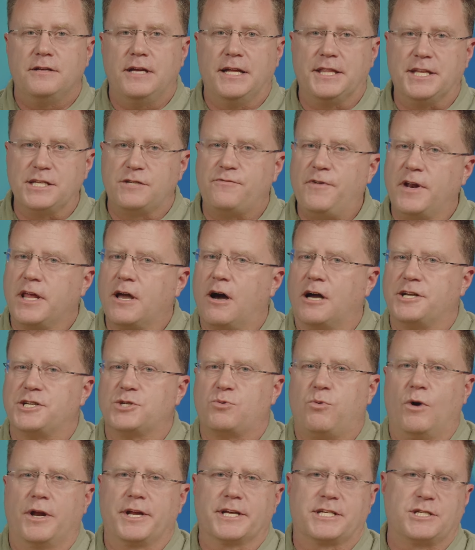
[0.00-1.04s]
In this video, I
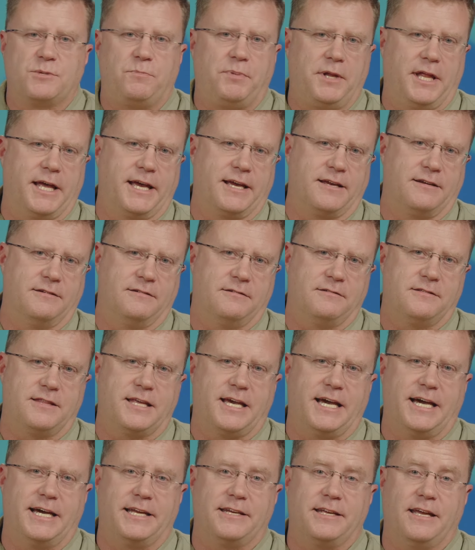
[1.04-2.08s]
just want to explain
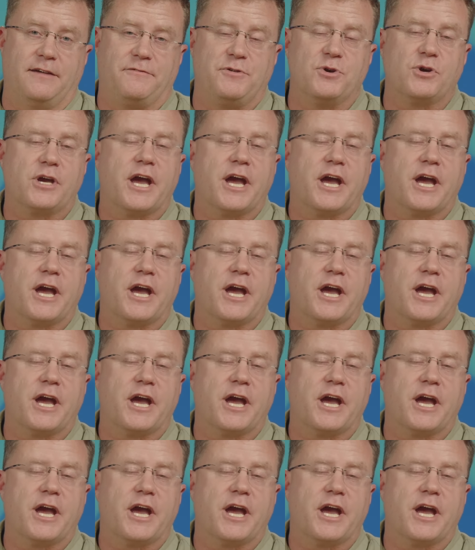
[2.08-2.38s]
that if